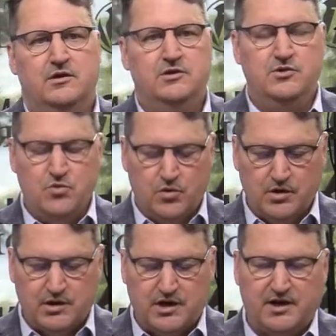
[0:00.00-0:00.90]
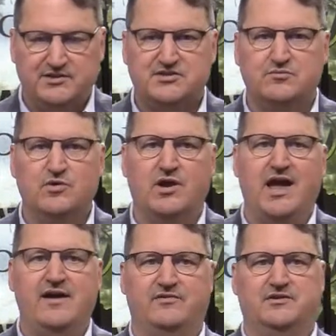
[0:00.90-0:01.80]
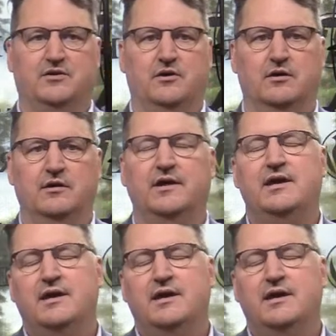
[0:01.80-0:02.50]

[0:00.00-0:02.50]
Your customer avatar